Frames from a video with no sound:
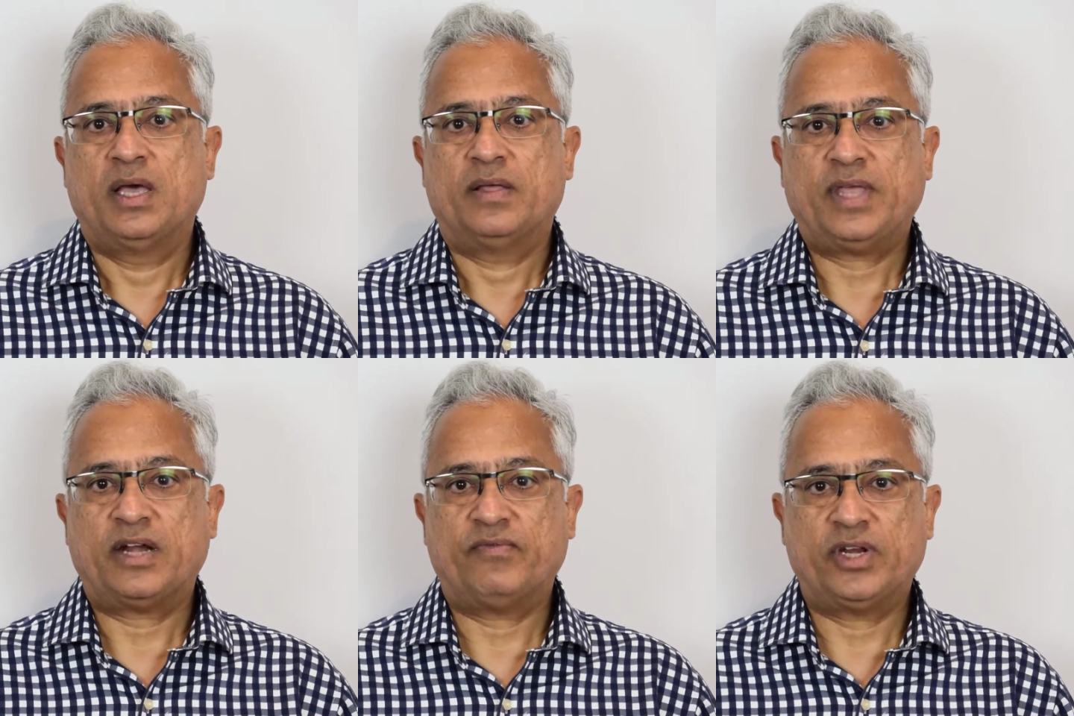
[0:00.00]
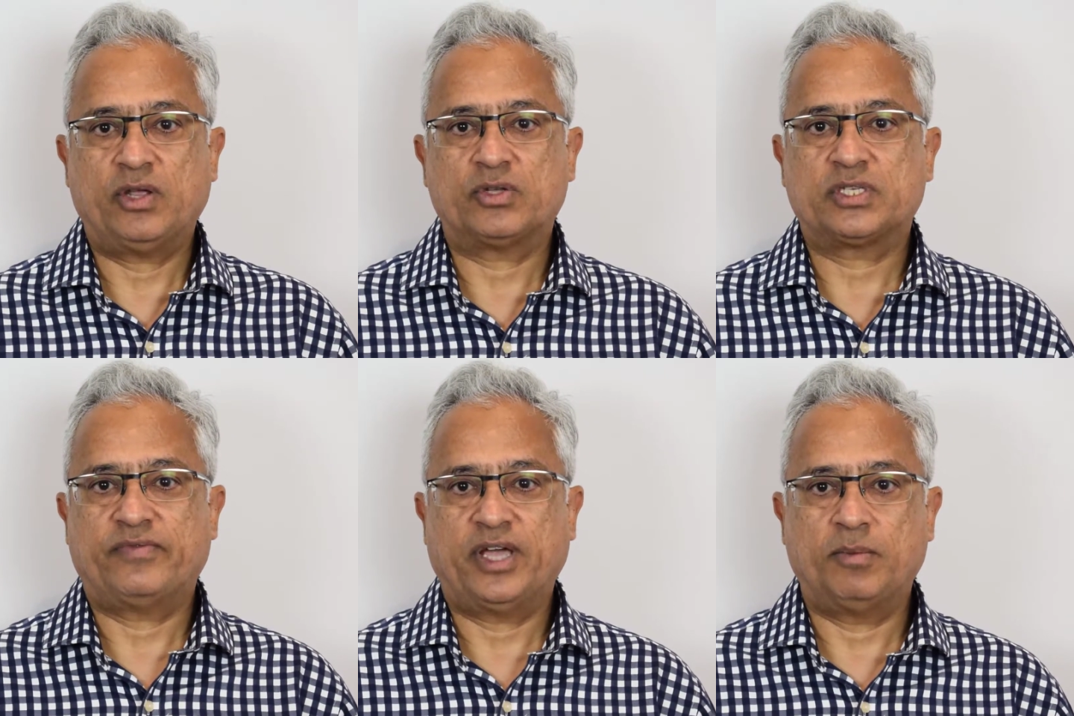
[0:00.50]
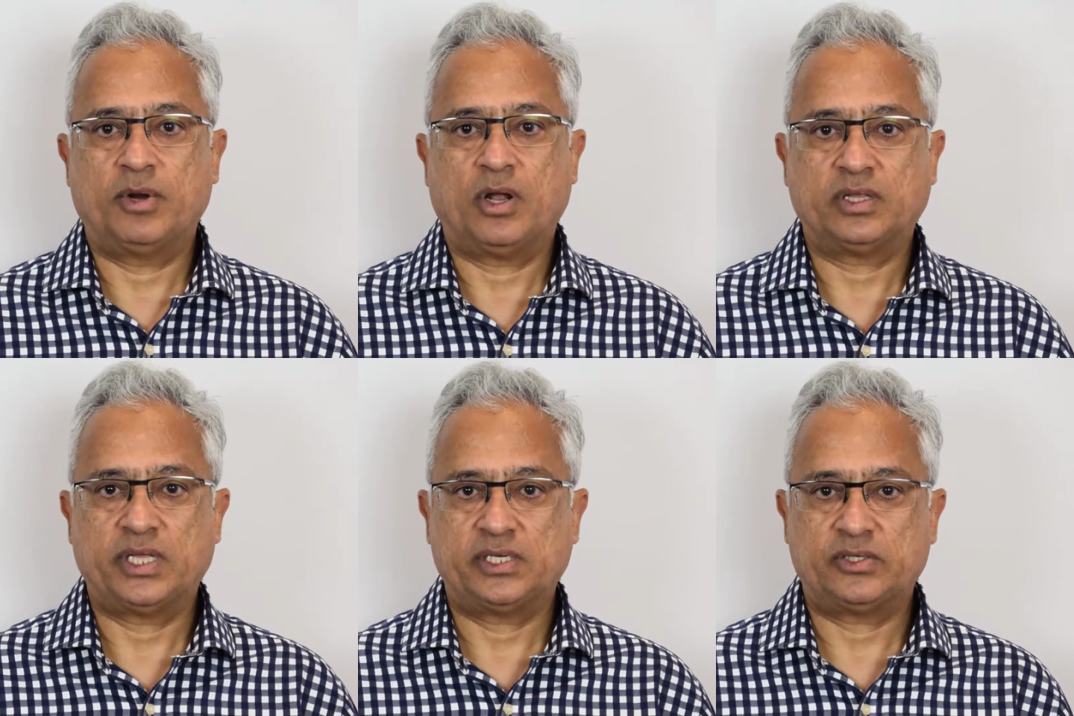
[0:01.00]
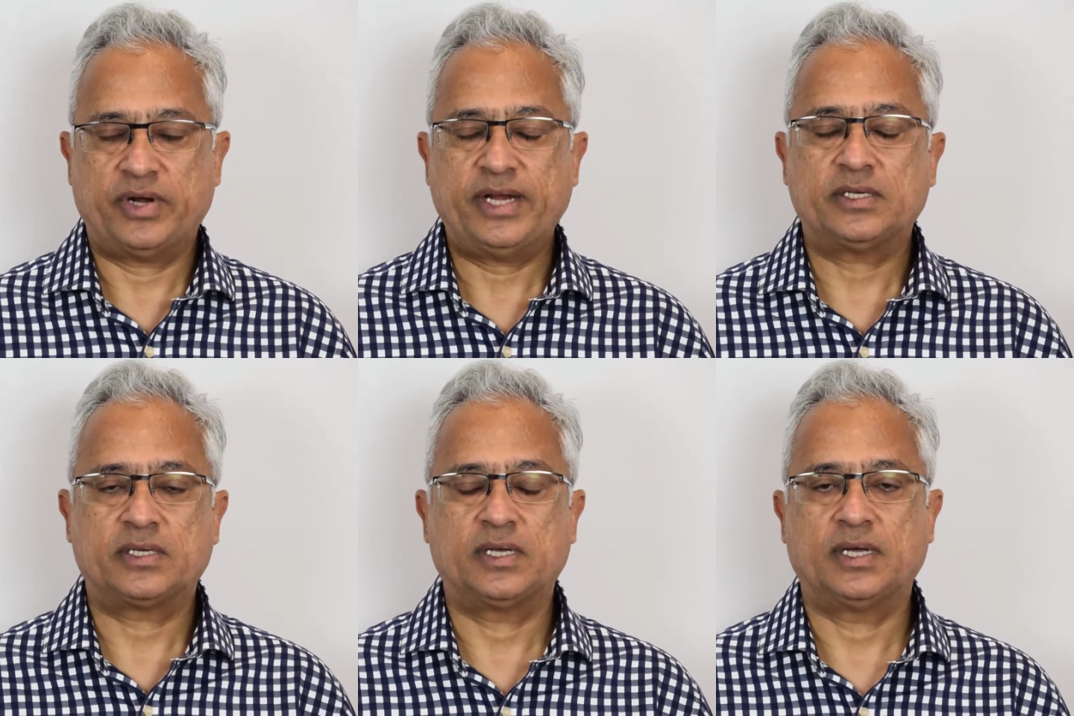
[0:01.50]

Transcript: That video is available on the internet.